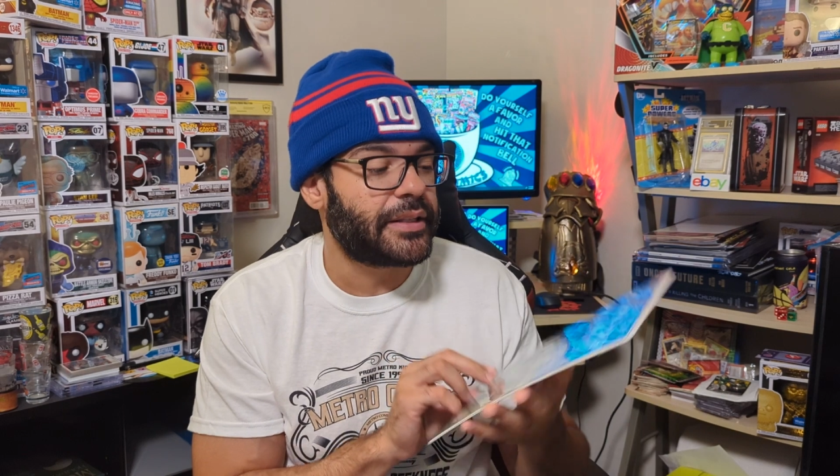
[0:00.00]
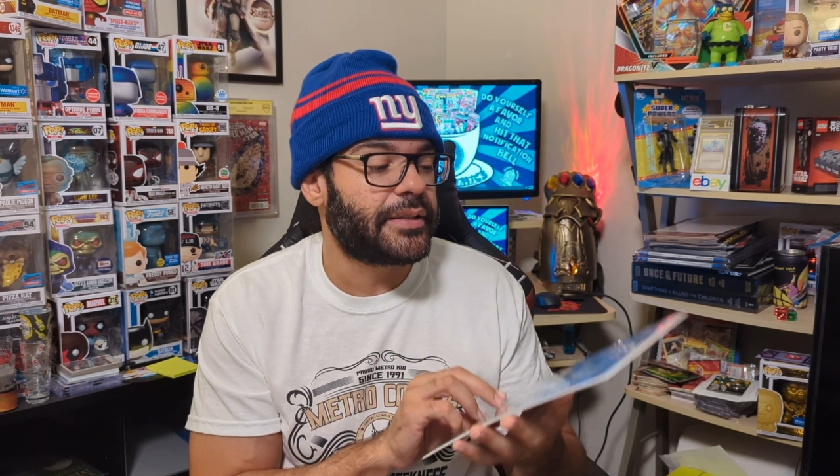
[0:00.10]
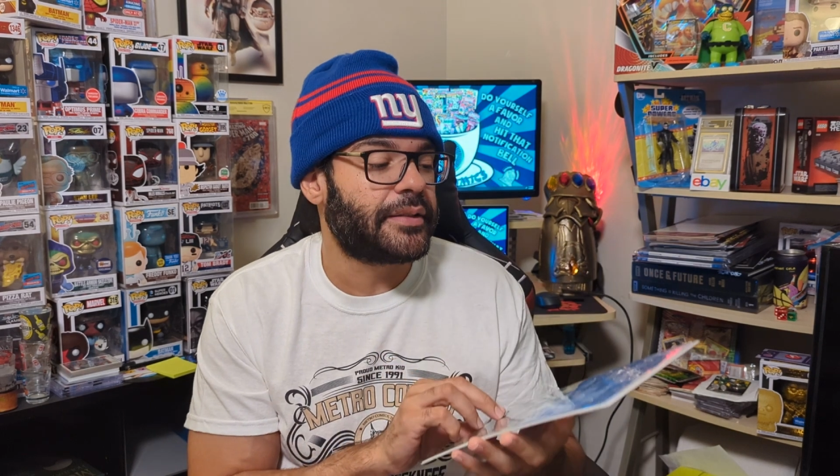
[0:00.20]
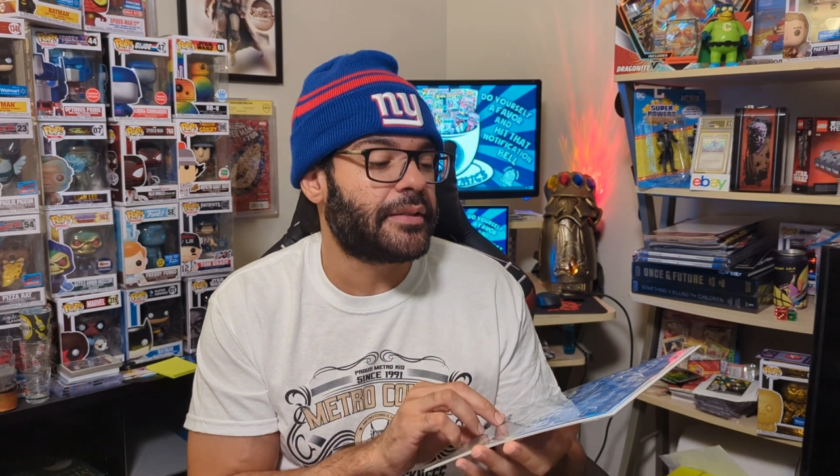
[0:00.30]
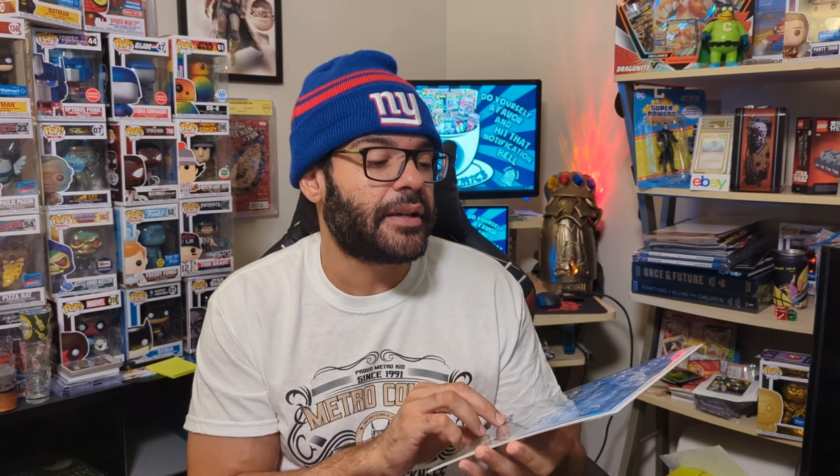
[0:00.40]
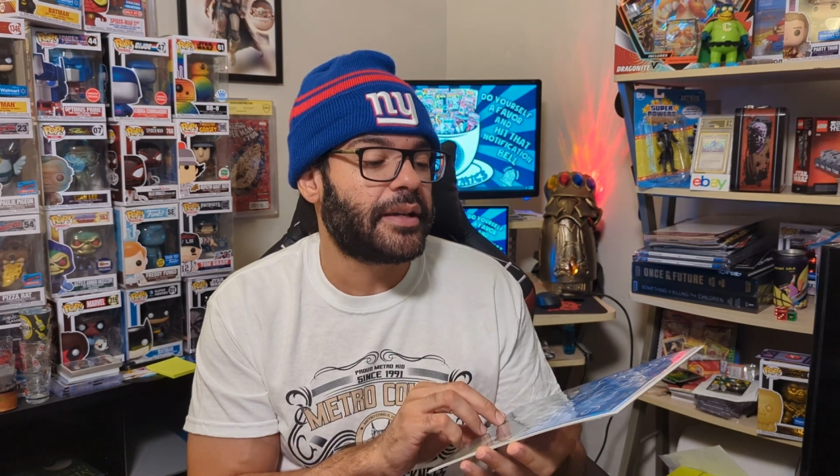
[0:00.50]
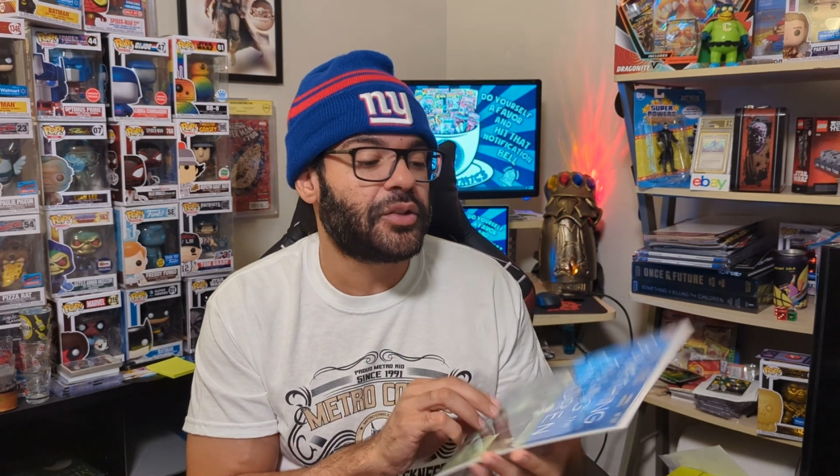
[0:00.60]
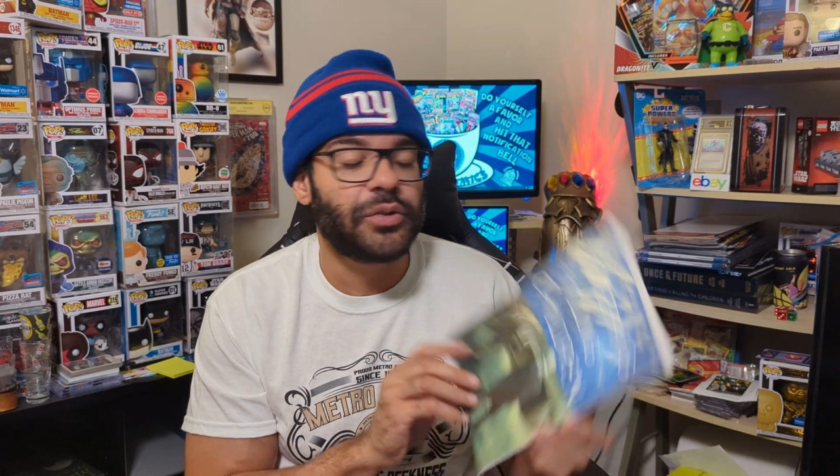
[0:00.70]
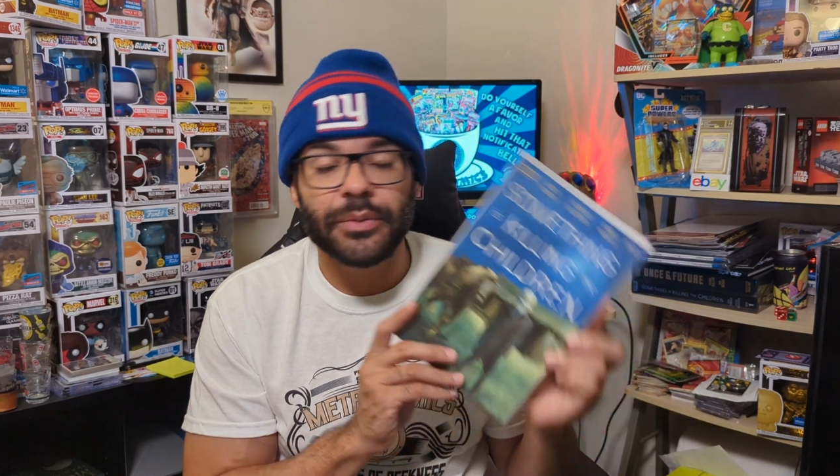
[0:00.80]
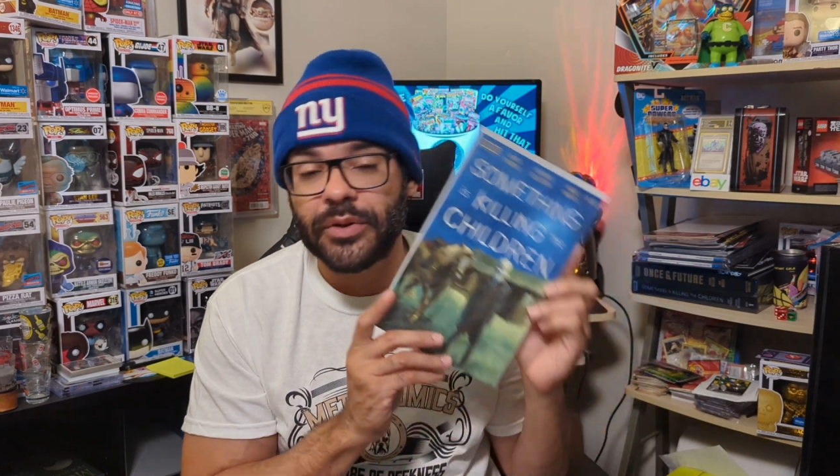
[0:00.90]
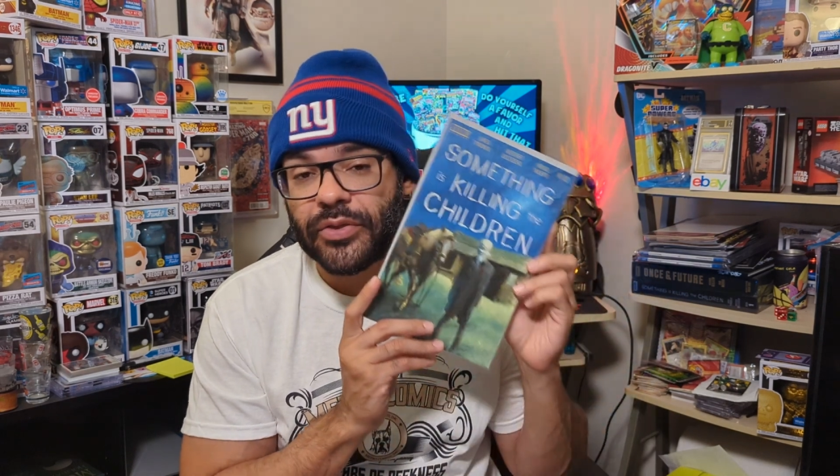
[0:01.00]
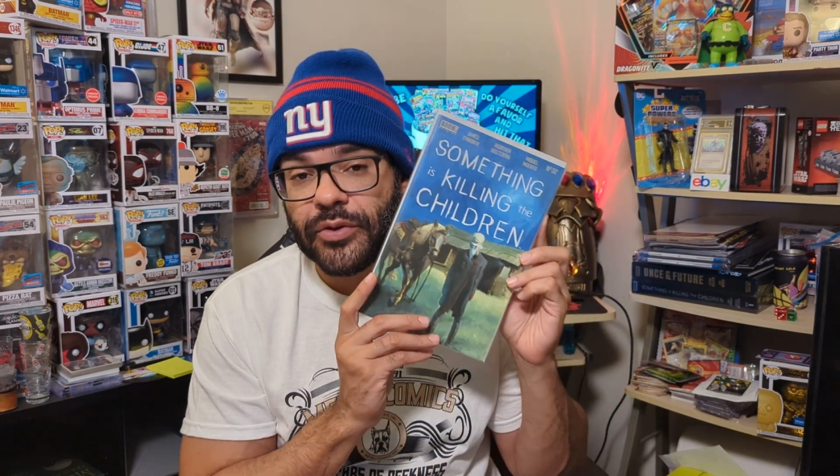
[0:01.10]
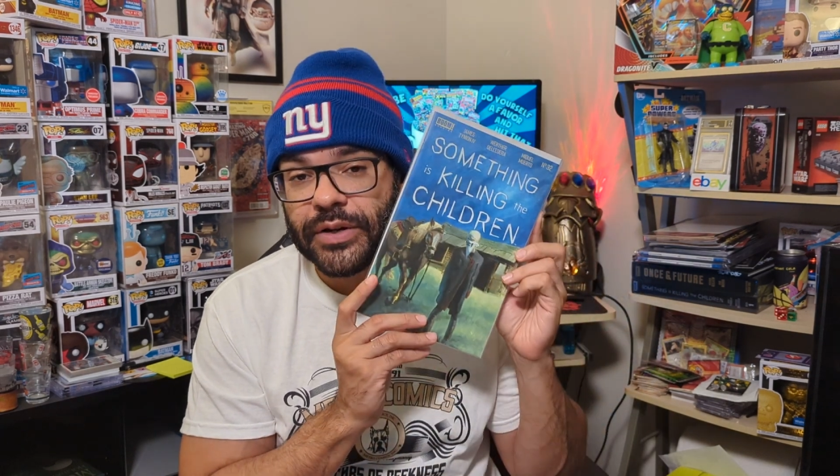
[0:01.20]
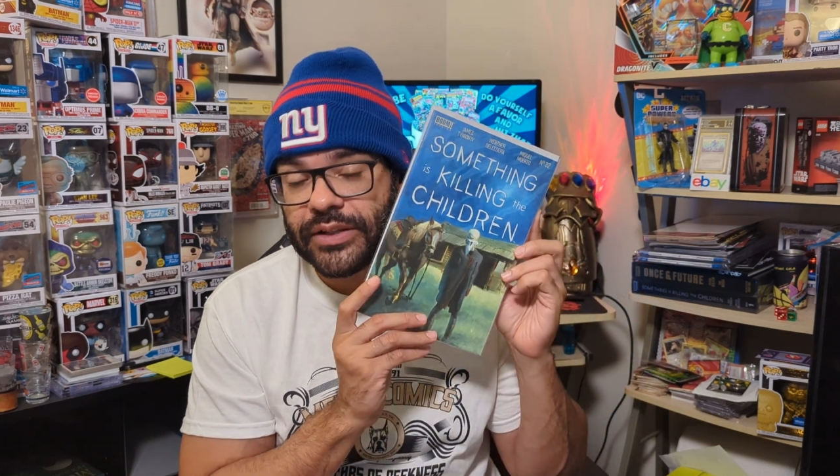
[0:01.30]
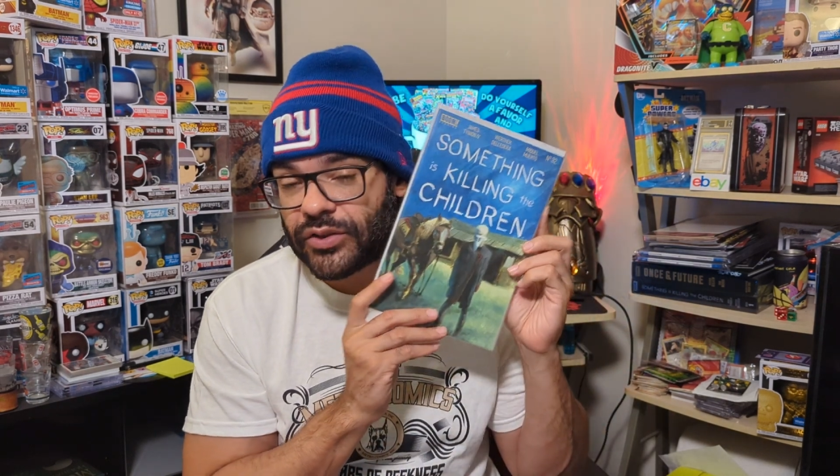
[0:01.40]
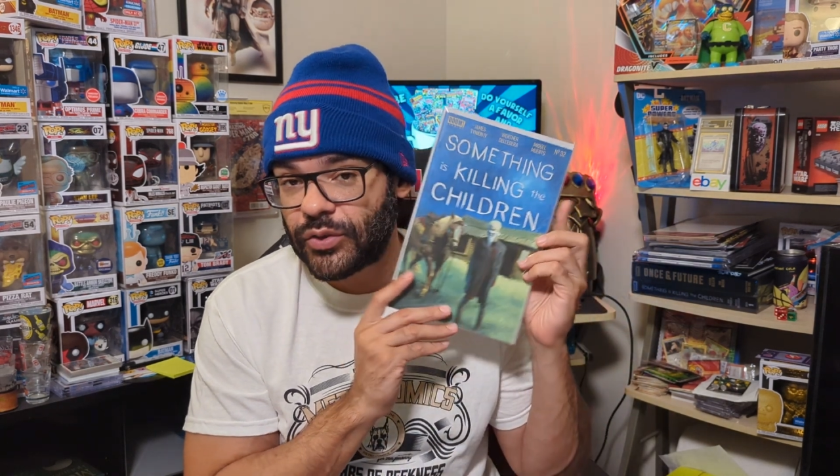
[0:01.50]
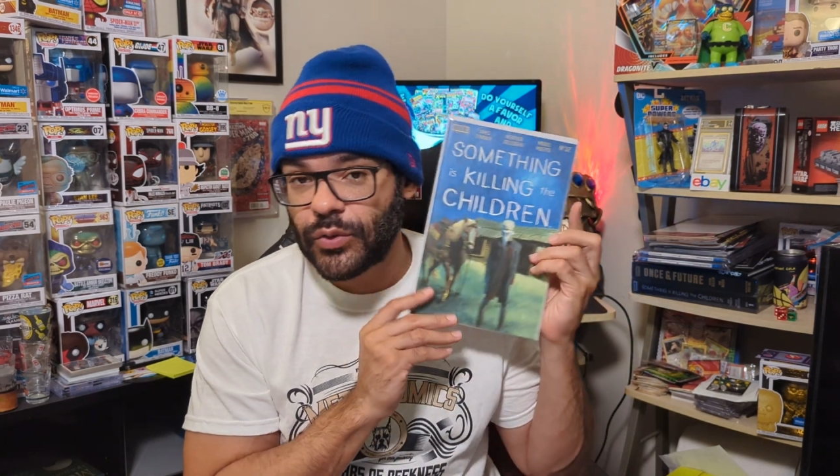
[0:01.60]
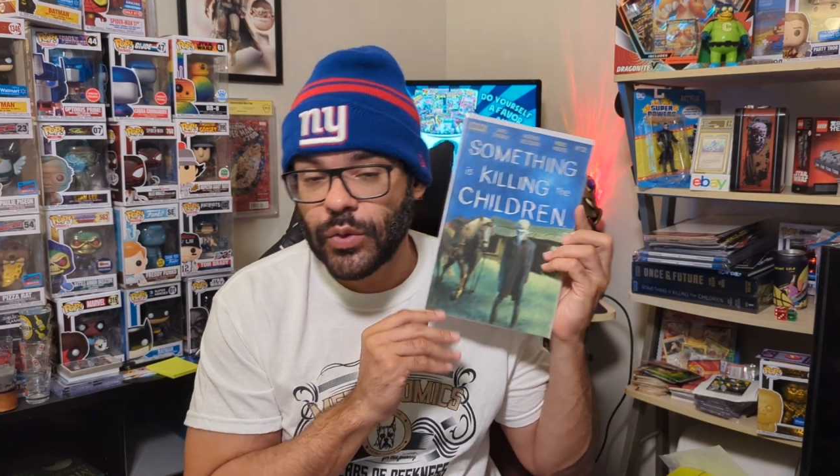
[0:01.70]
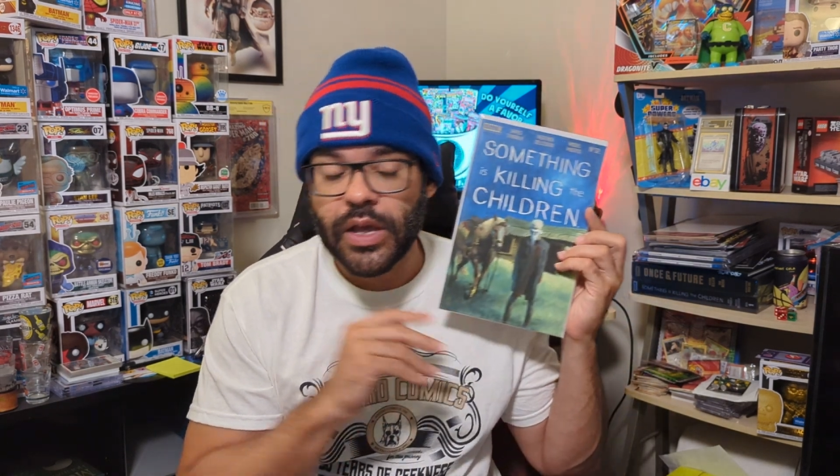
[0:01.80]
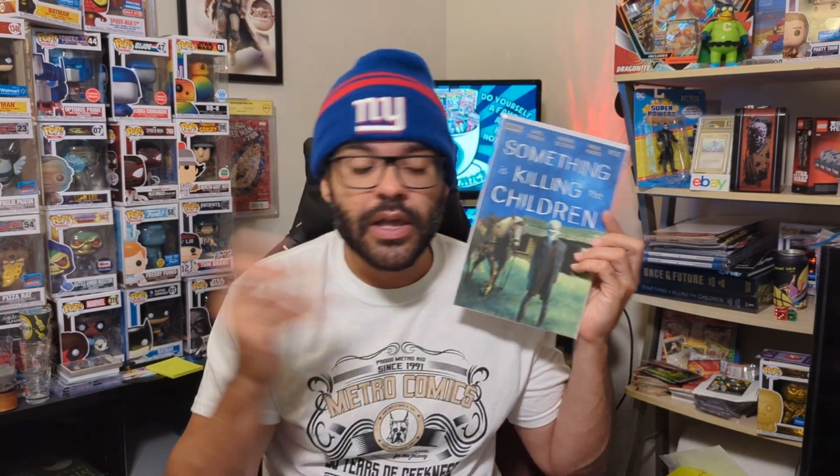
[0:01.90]
This is issue number
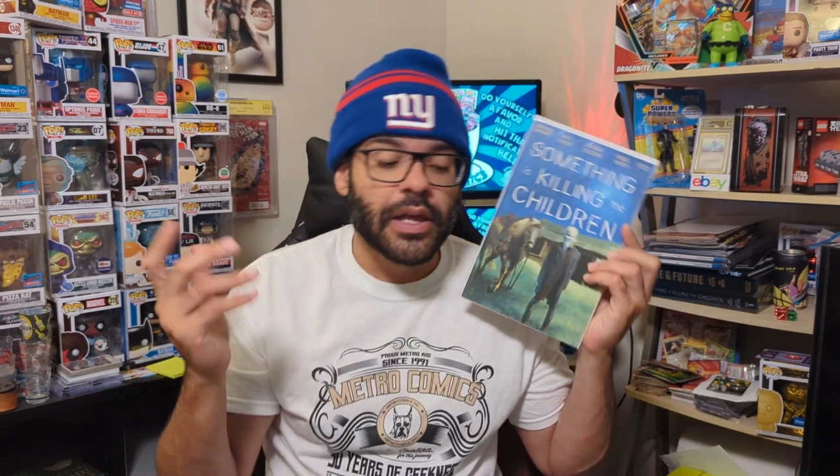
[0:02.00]
32.